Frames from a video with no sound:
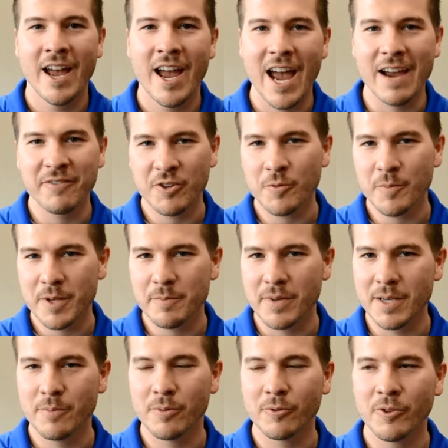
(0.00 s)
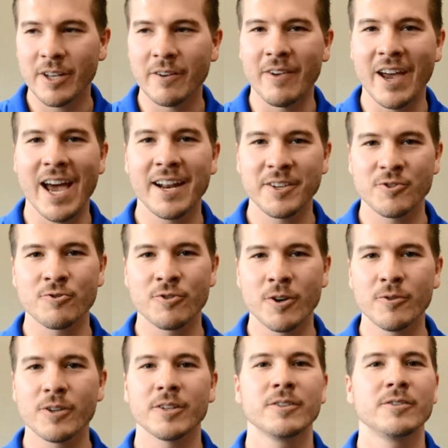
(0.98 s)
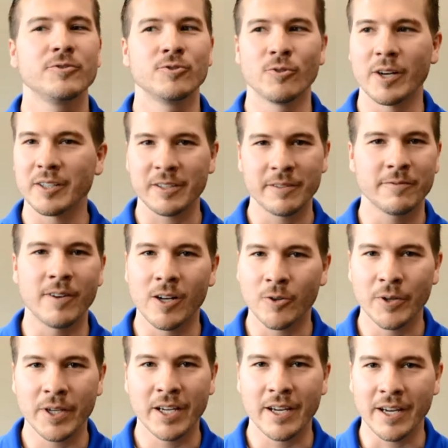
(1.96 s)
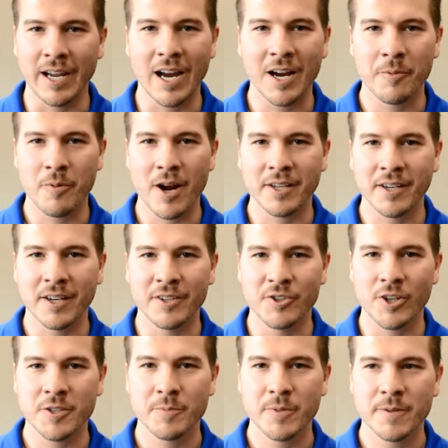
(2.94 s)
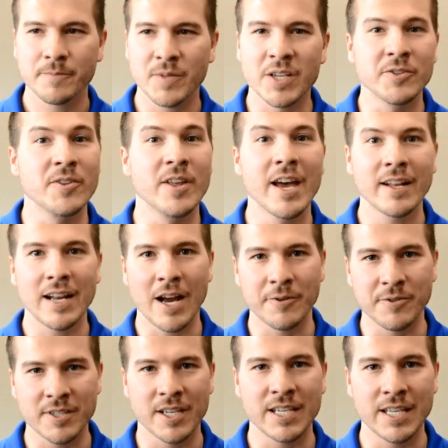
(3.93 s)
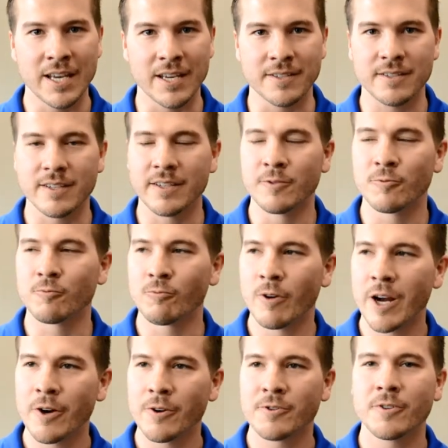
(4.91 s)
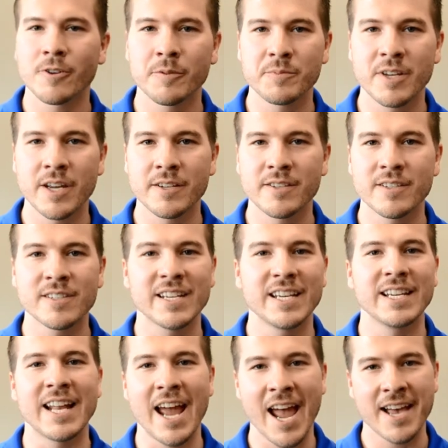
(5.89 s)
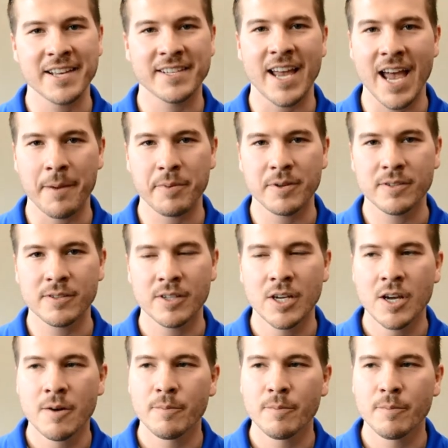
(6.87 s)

Haven't there been people that have had a stroke directly following a chiropractic adjustment? And to that, I would say yes. In rare circumstances, it has happened.